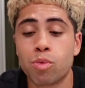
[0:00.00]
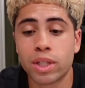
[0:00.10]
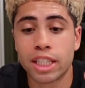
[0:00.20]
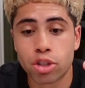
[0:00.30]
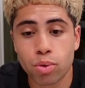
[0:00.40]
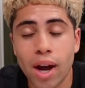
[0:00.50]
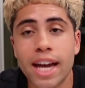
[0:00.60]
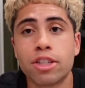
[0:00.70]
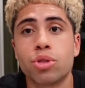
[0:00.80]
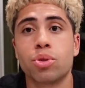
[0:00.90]
really
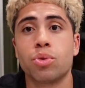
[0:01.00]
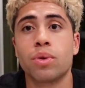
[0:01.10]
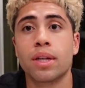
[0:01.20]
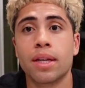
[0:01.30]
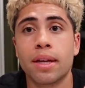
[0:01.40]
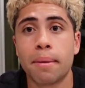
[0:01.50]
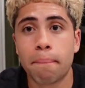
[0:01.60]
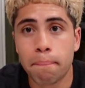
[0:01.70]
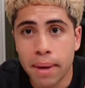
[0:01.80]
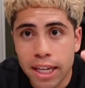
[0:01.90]
try to
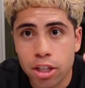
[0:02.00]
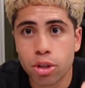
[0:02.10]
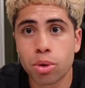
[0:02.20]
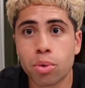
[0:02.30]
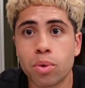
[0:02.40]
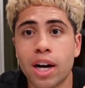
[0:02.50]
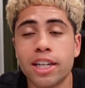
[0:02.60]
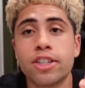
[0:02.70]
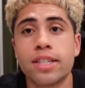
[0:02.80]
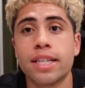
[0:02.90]
make you
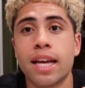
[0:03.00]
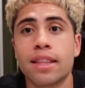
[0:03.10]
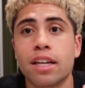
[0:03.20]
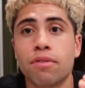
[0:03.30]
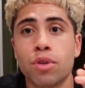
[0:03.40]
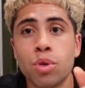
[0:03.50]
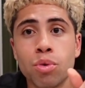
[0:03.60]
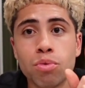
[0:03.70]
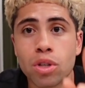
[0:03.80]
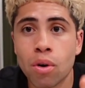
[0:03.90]
understand that if
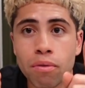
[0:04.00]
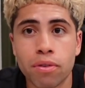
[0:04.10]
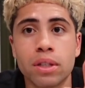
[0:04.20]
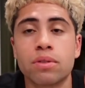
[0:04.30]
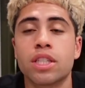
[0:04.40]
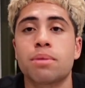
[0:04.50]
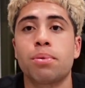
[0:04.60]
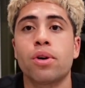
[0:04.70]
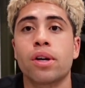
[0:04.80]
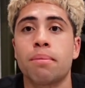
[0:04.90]
you don't follow this
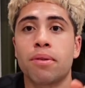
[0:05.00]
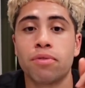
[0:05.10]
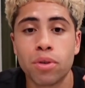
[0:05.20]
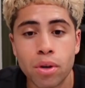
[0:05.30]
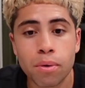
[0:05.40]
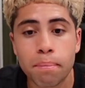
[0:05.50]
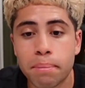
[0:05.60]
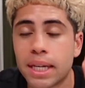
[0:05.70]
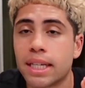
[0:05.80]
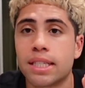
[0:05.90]
program, if you don't
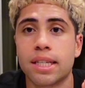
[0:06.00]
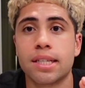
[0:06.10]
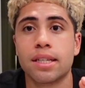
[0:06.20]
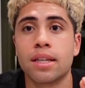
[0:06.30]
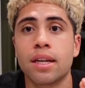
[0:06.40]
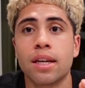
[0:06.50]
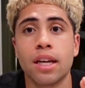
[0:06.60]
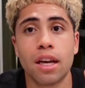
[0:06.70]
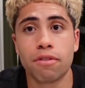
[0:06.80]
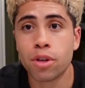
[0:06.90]
be consistent,
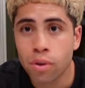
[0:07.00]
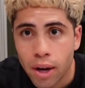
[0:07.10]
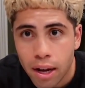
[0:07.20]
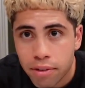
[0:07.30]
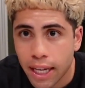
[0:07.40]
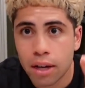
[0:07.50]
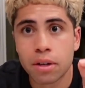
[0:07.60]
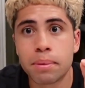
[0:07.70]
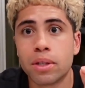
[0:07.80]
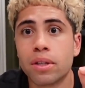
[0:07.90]
if you don't have
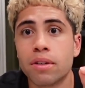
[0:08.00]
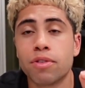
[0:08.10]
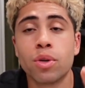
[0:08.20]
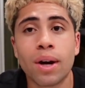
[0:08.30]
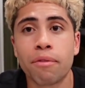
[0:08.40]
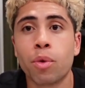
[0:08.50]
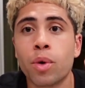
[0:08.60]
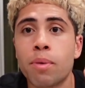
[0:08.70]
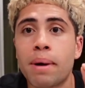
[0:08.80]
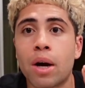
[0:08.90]
accountability, if you don't have the
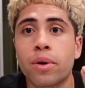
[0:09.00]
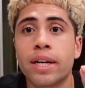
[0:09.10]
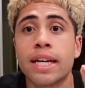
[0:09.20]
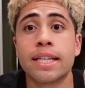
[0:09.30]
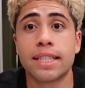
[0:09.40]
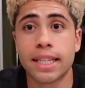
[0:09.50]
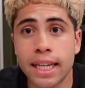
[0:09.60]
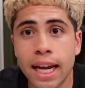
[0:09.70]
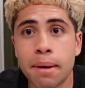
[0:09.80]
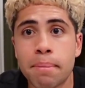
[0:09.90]
willpower to
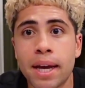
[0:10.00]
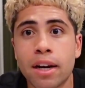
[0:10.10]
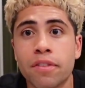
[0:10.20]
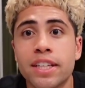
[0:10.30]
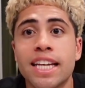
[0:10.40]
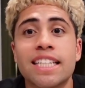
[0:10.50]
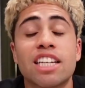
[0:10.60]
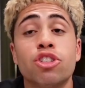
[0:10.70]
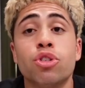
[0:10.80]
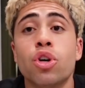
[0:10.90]
get out of bed on the days
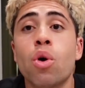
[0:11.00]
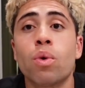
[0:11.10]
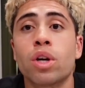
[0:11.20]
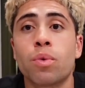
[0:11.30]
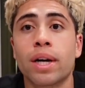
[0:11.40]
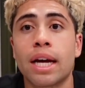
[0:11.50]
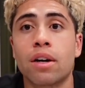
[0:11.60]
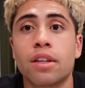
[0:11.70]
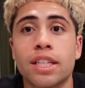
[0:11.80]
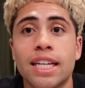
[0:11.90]
that you don't want to work
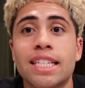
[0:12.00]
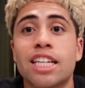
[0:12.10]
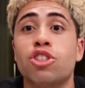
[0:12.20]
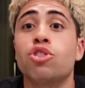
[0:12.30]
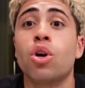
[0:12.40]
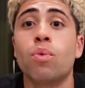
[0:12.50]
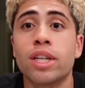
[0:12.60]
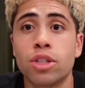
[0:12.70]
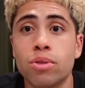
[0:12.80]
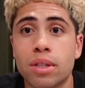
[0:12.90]
out, on the days that you don't
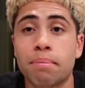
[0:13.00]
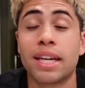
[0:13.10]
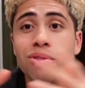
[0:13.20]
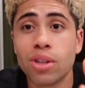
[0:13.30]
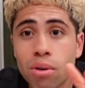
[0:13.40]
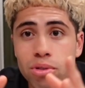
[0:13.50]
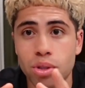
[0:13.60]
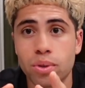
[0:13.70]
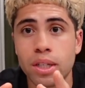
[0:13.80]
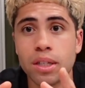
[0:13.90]
want to do something, don't
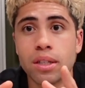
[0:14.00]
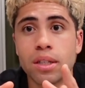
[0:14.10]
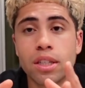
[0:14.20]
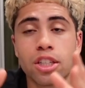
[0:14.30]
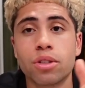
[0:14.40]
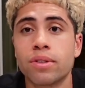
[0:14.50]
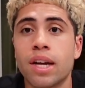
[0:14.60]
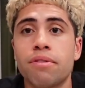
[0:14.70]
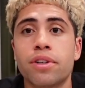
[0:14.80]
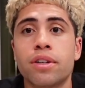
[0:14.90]
do it, you'll
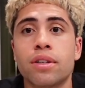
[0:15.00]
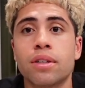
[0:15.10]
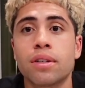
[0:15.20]
never